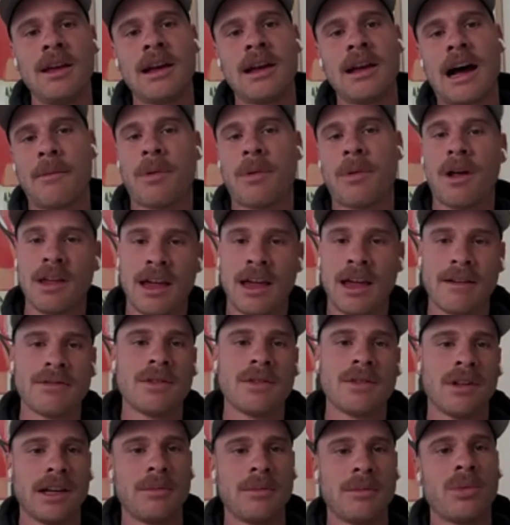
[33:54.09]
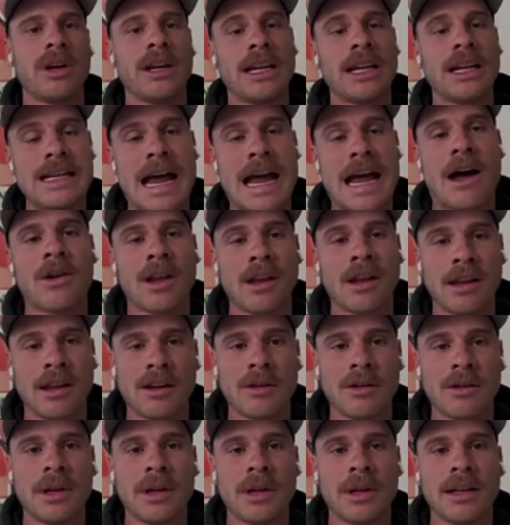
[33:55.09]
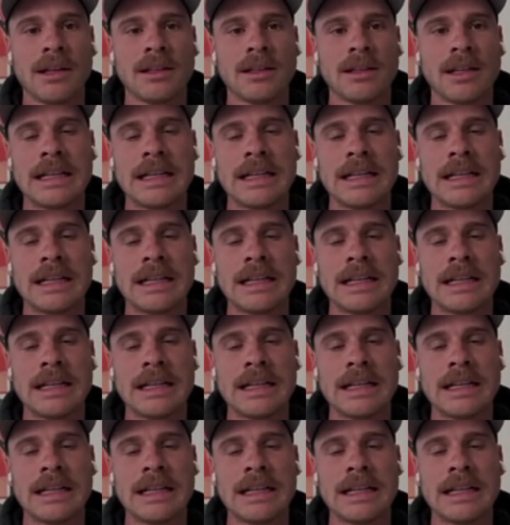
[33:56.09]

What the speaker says: I'd probably have to like bring it down a little bit.